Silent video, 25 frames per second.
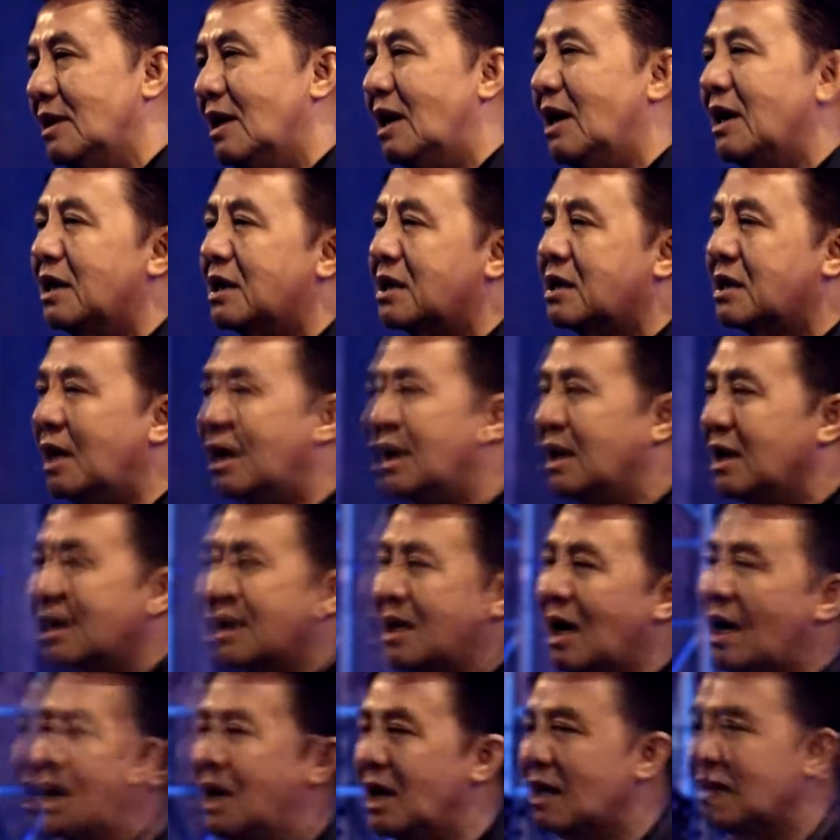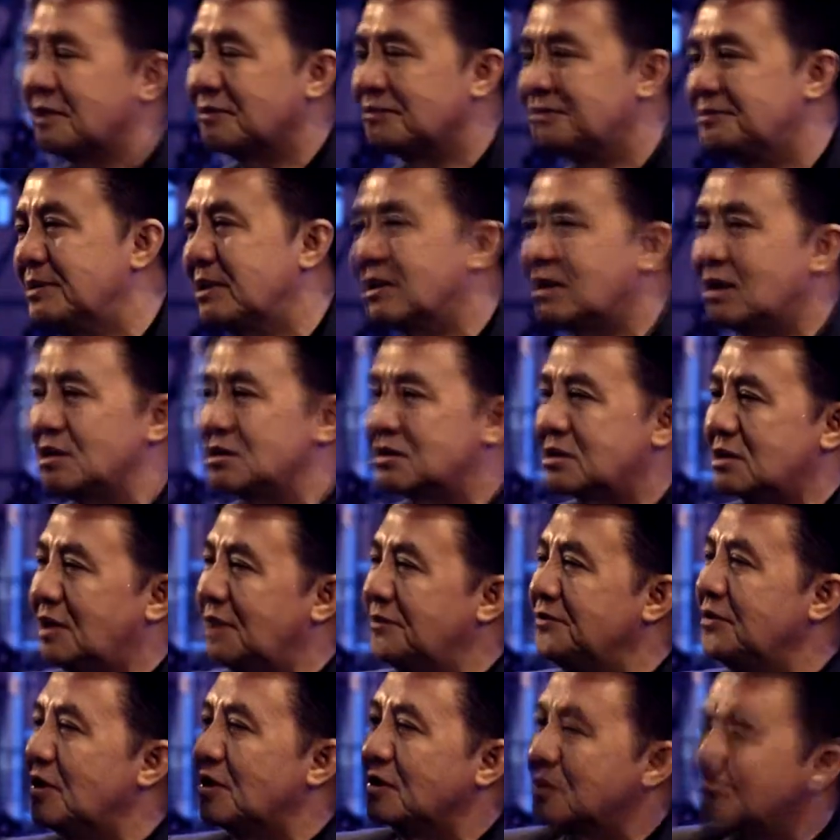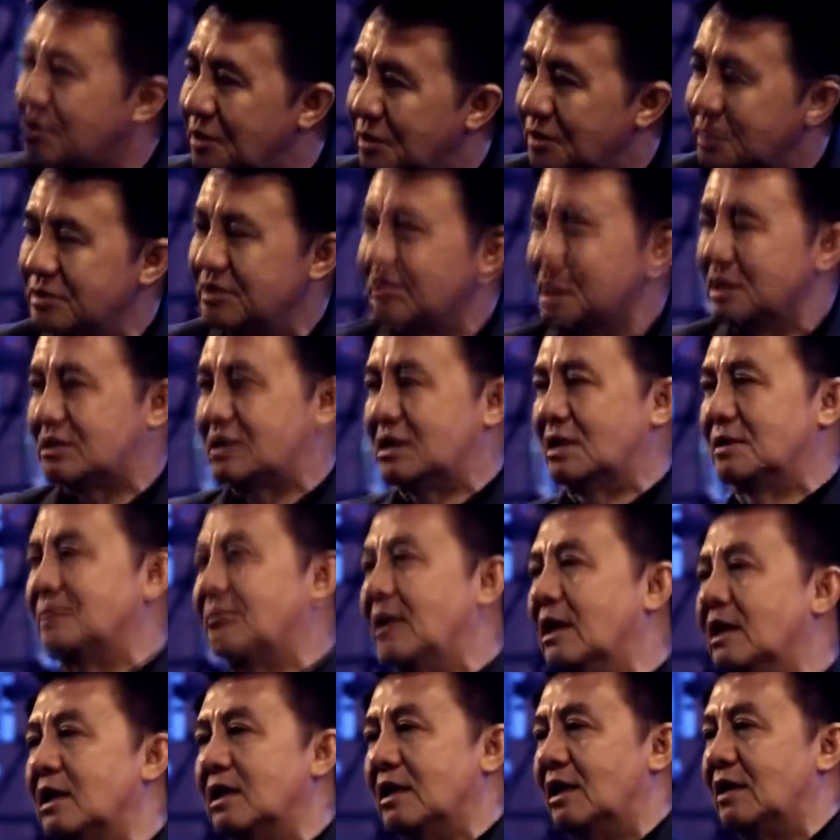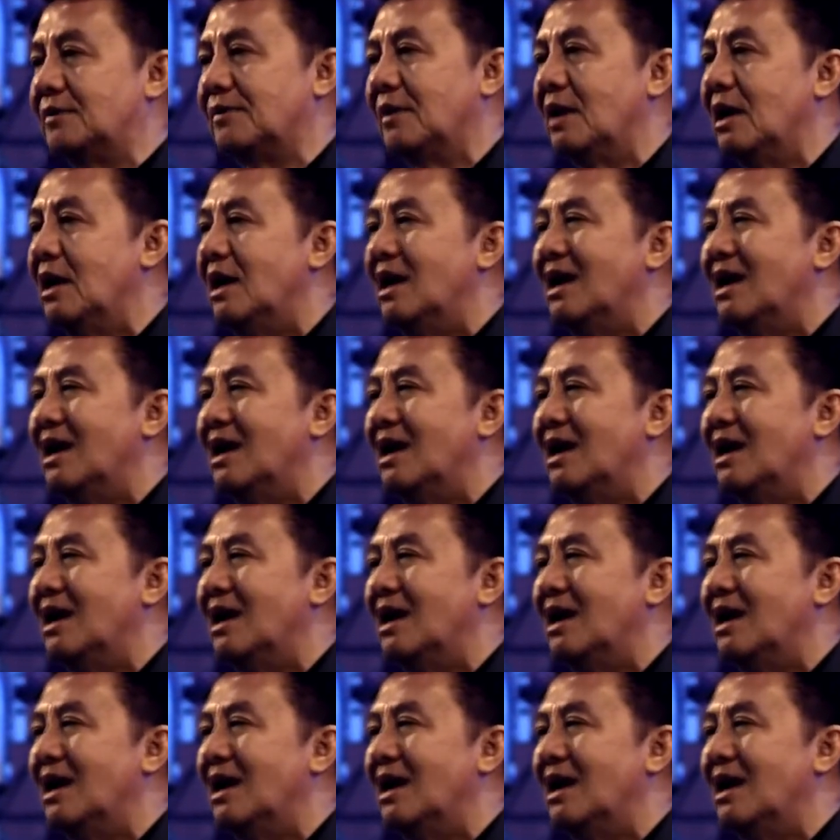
I thank God because of your goodness in my life.